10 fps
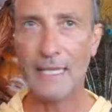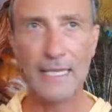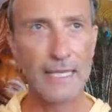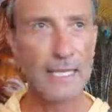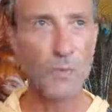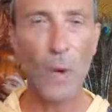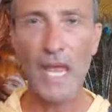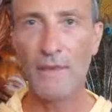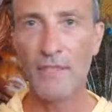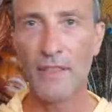these
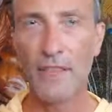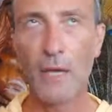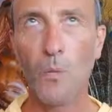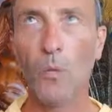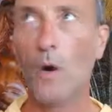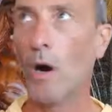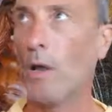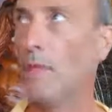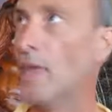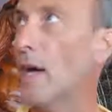waves, and think,
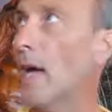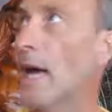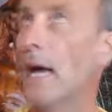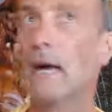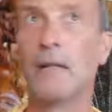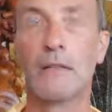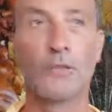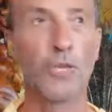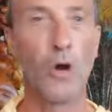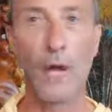what the hell's
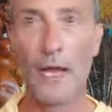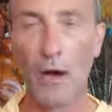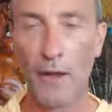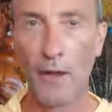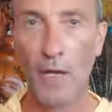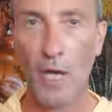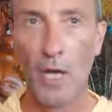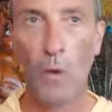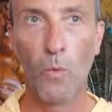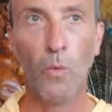going on?
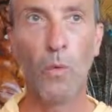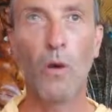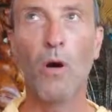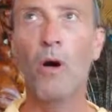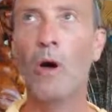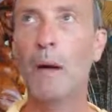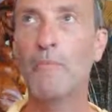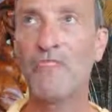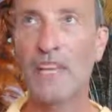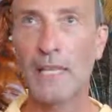Whoa, I'm
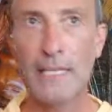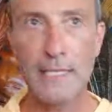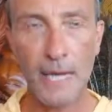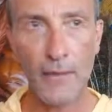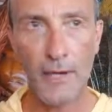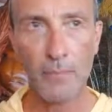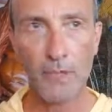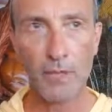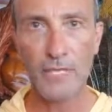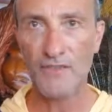feeling
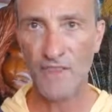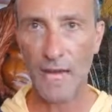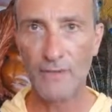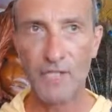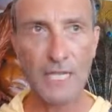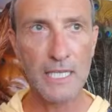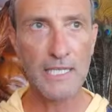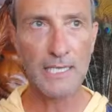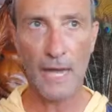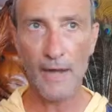terrible. This 5G is
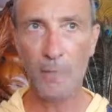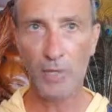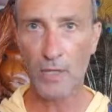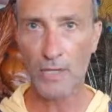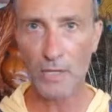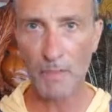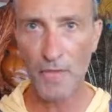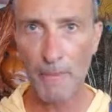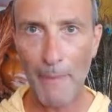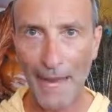terrible. There's
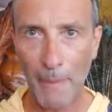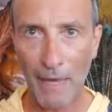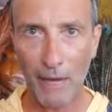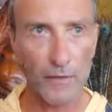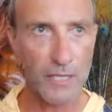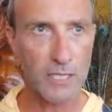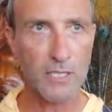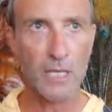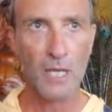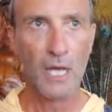something bad about
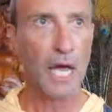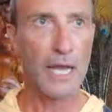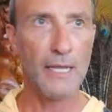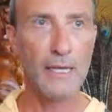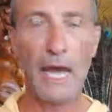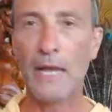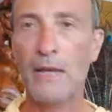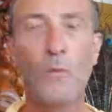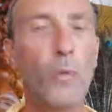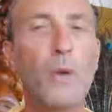this. And
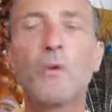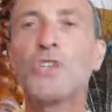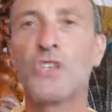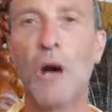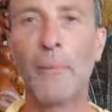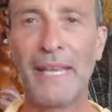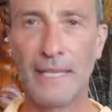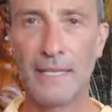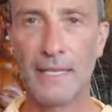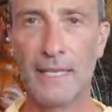we would stop it
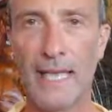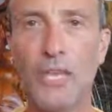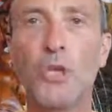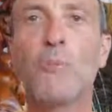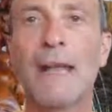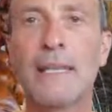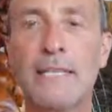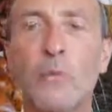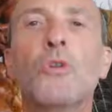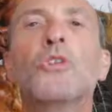instantly.
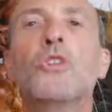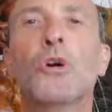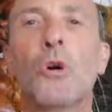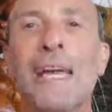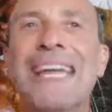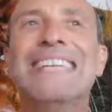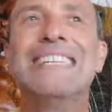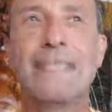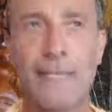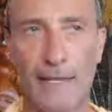Humanity would know
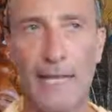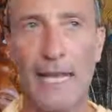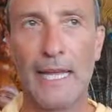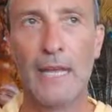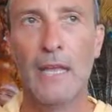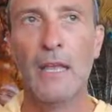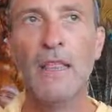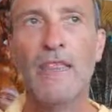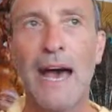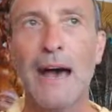instantly
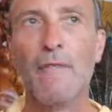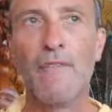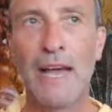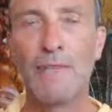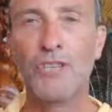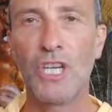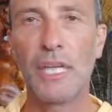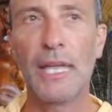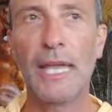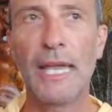that
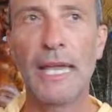5G